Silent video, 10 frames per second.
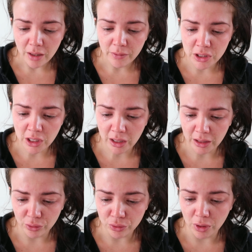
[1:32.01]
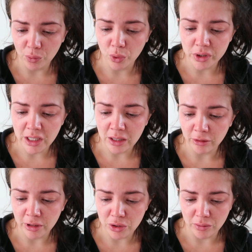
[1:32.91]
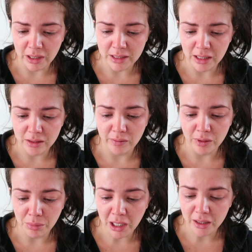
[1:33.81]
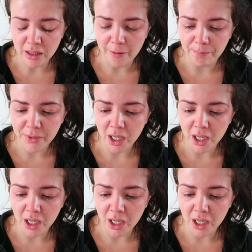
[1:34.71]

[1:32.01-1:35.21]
for sharing or not wanting or enjoying sex with your partner.